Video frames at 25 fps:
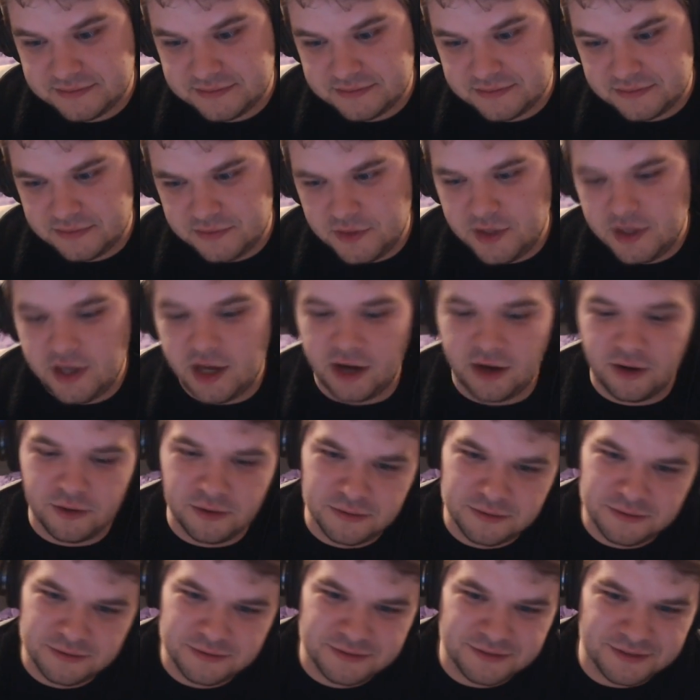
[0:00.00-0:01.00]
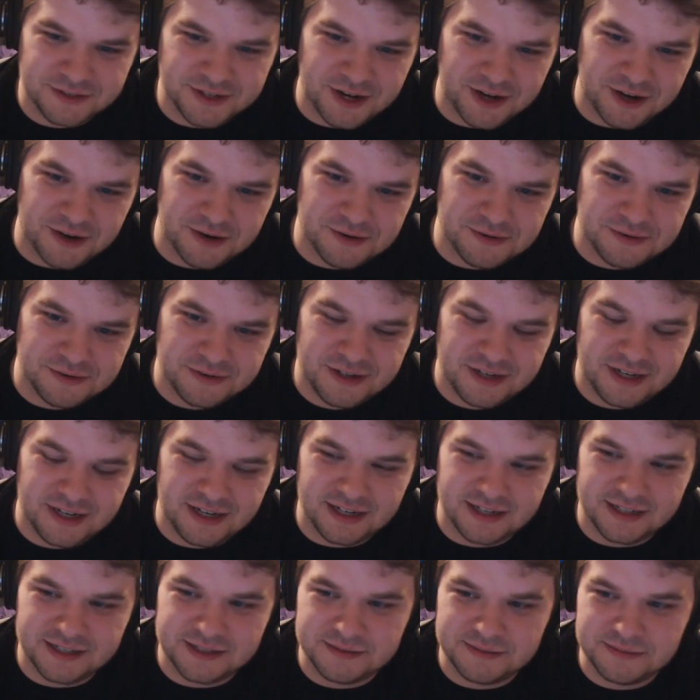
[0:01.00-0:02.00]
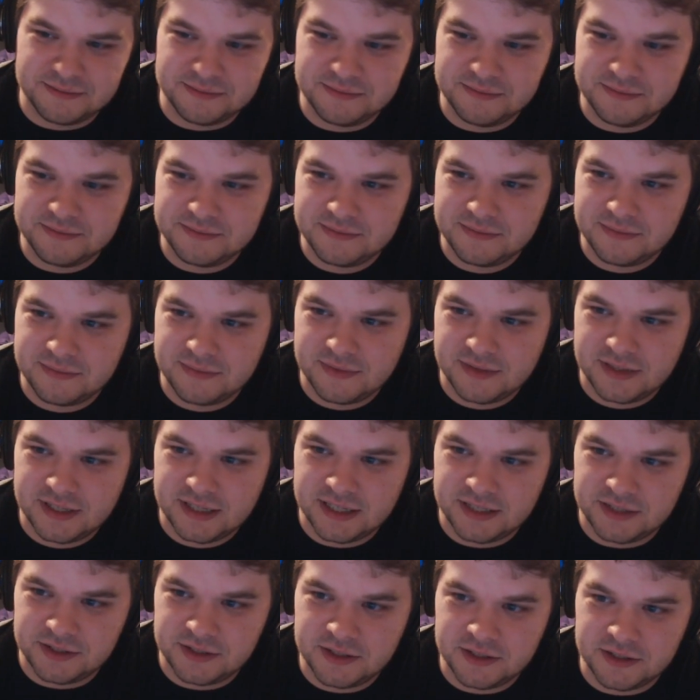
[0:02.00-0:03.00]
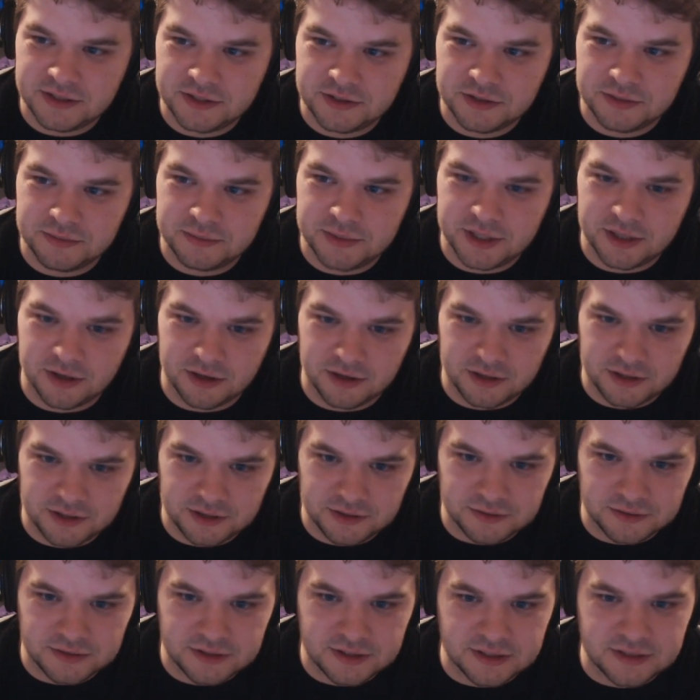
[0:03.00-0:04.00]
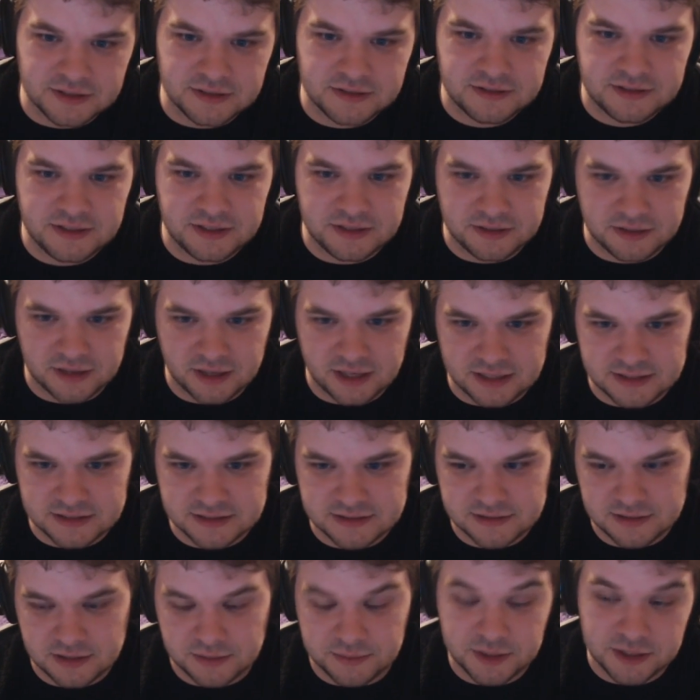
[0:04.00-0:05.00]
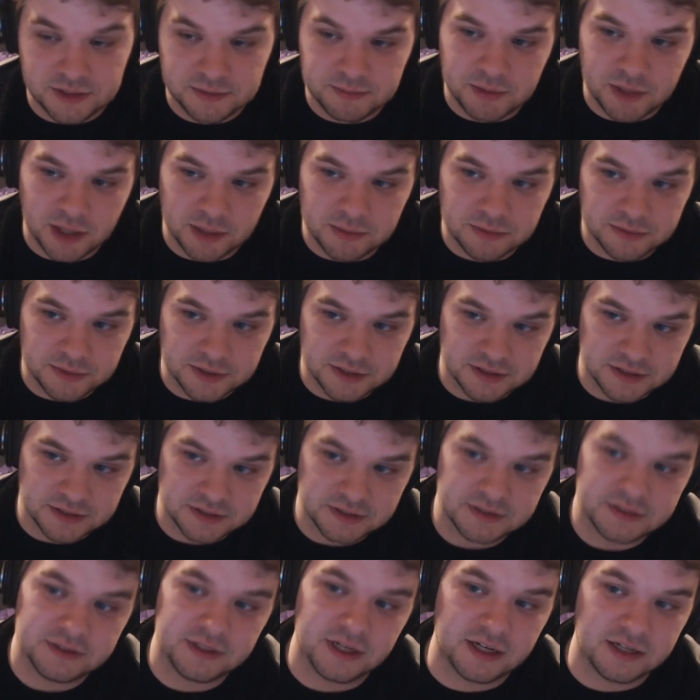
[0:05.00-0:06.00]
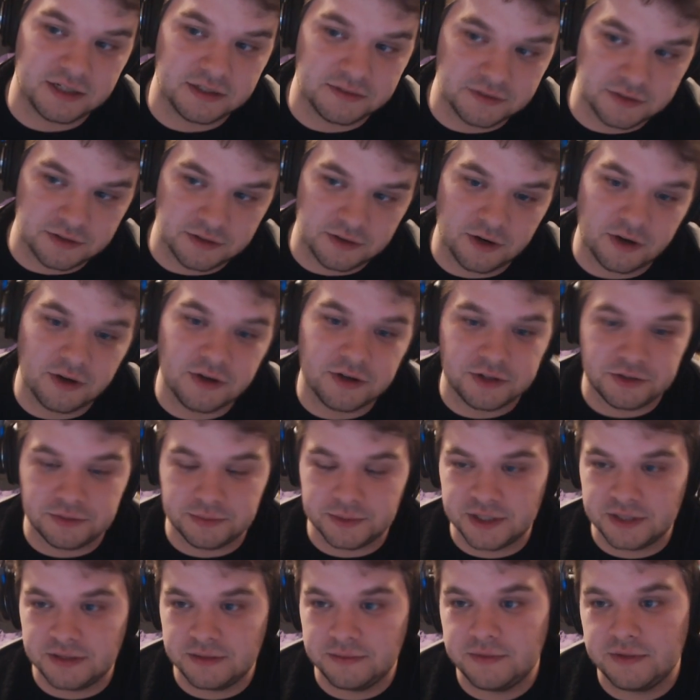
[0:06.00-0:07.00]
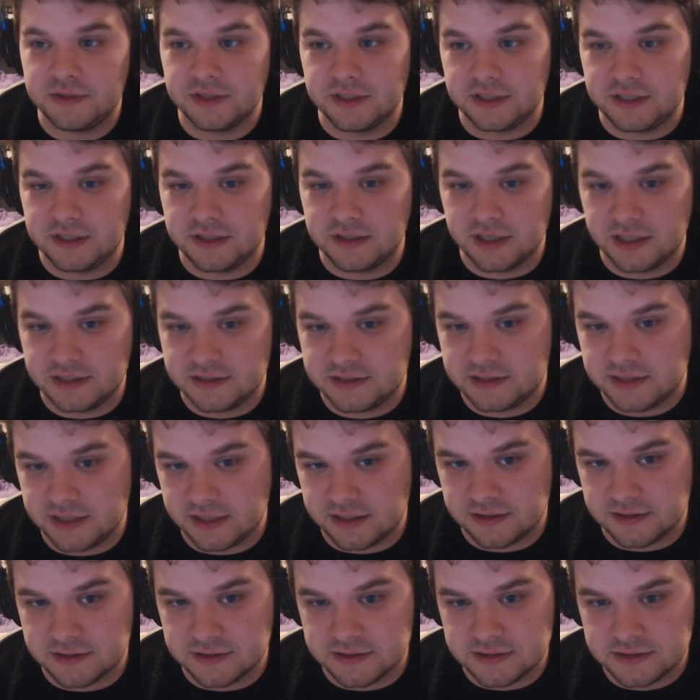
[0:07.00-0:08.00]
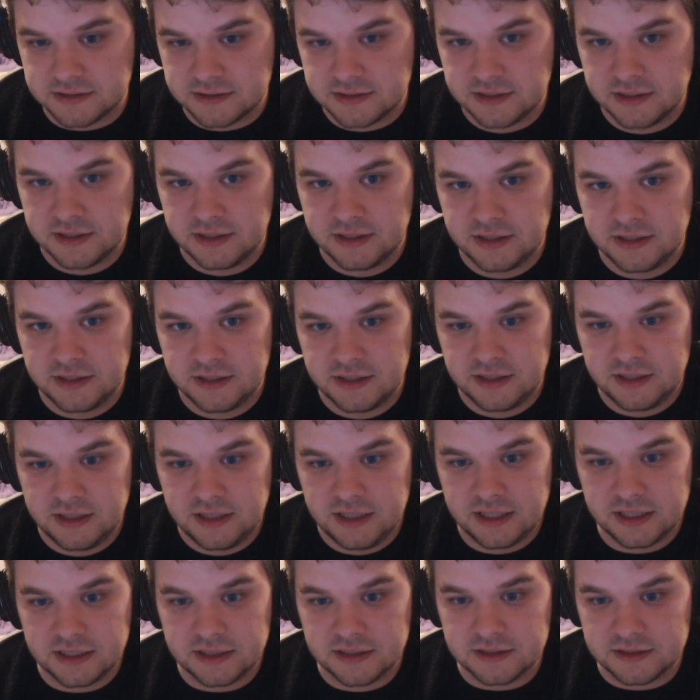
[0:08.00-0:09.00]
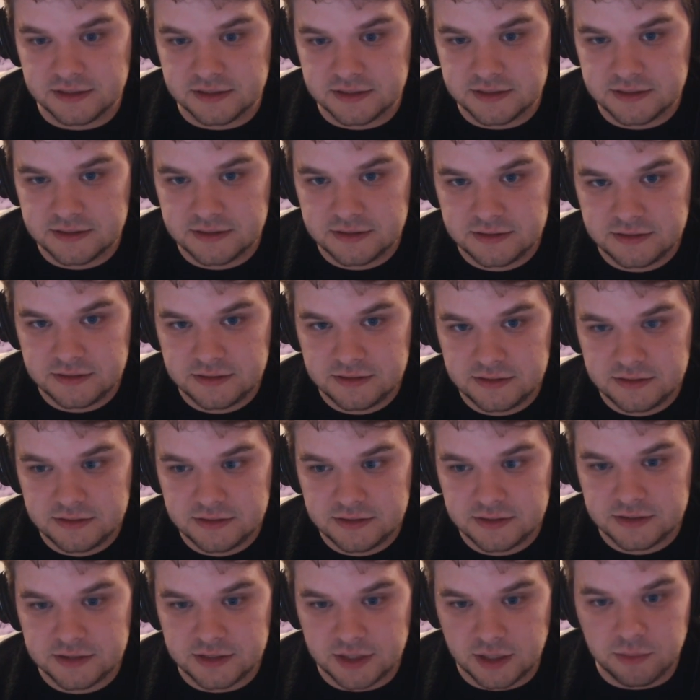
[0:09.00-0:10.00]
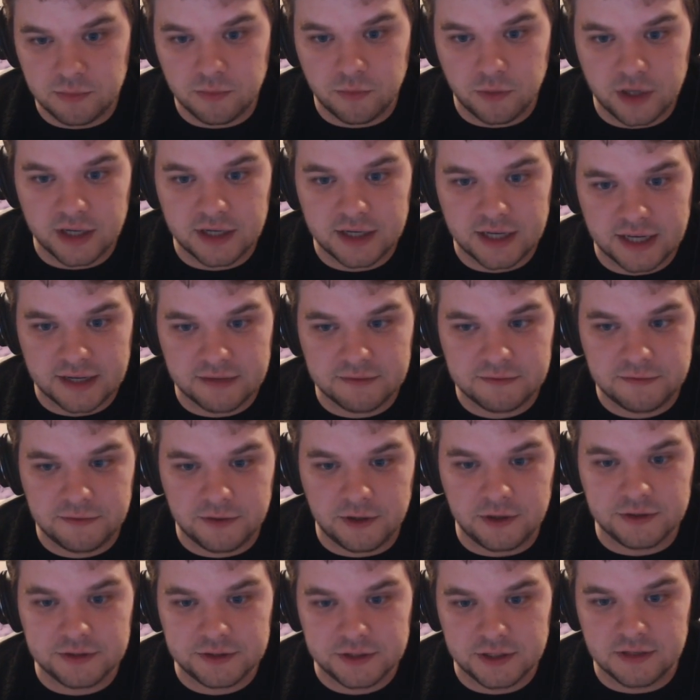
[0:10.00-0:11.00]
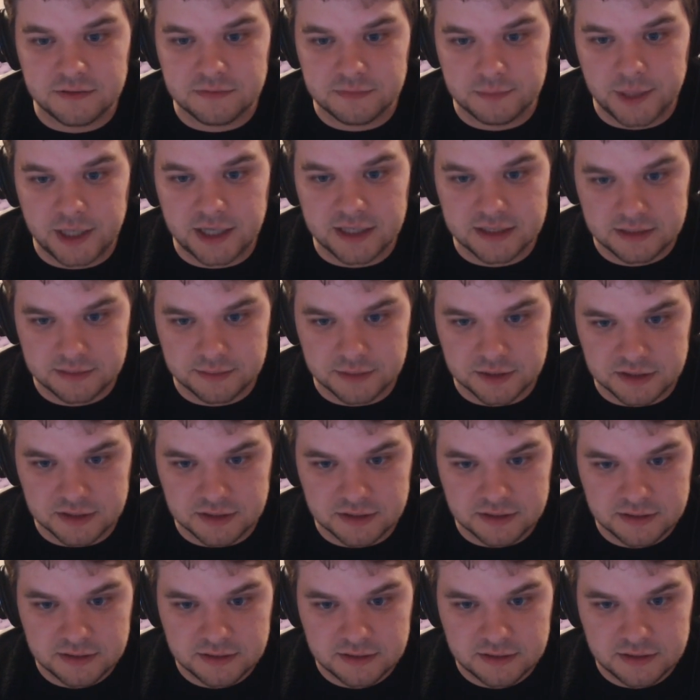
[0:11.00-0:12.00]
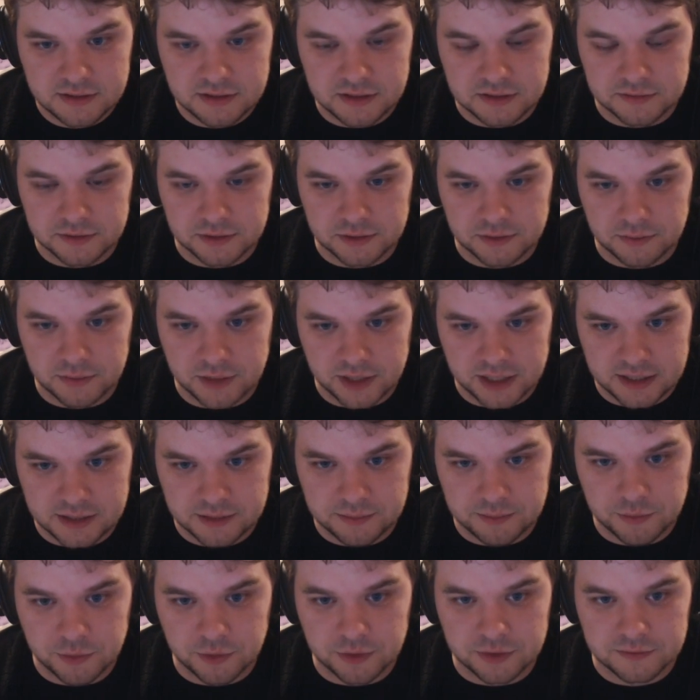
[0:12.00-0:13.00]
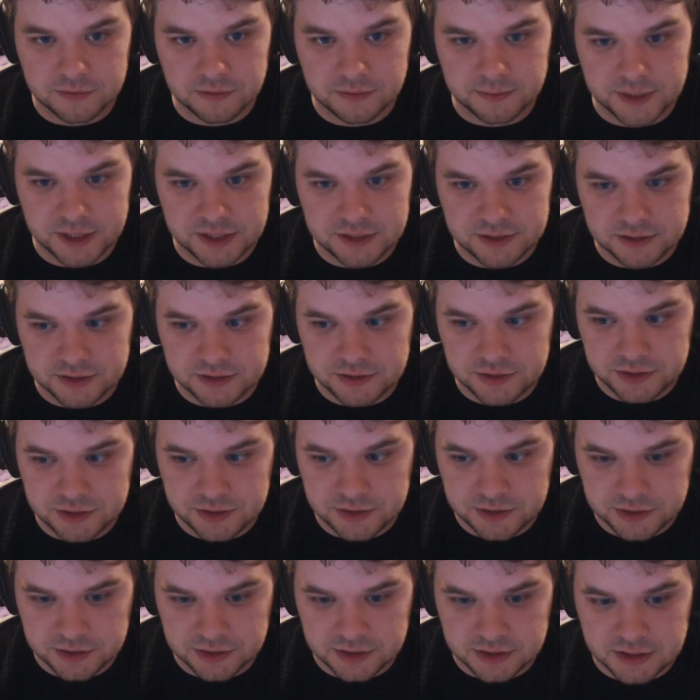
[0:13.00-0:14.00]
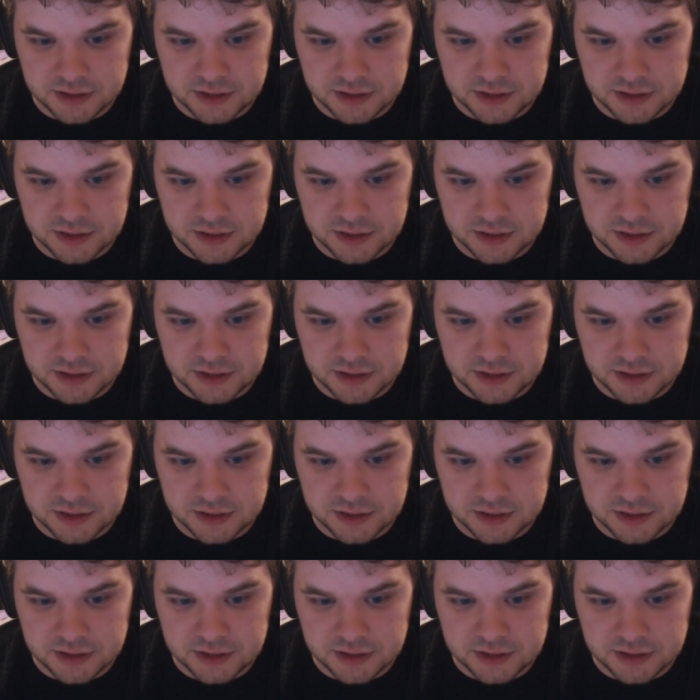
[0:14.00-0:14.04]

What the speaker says: No. And it could be argued that it probably is not even an argument that Eli's death is at least somewhat at fault of Mossman giving away more information than she should.